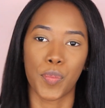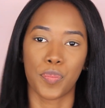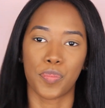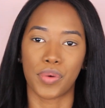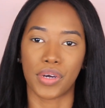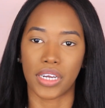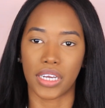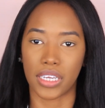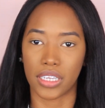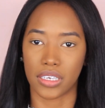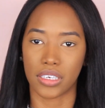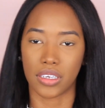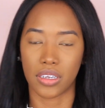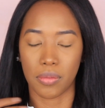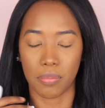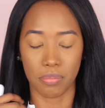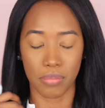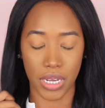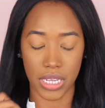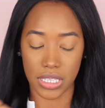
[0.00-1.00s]
but
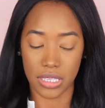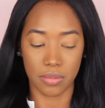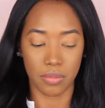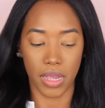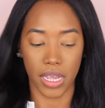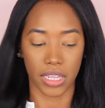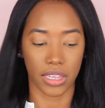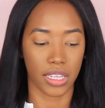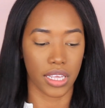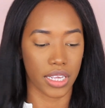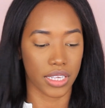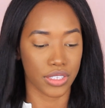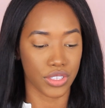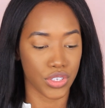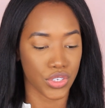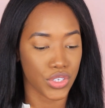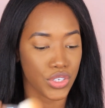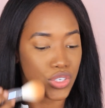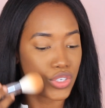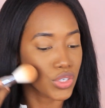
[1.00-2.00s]
my smile
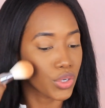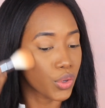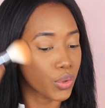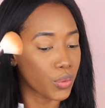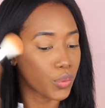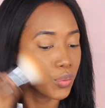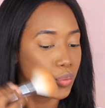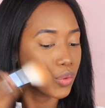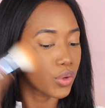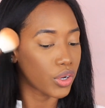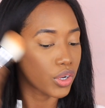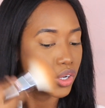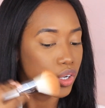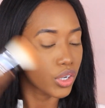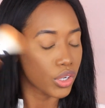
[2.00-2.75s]
lines show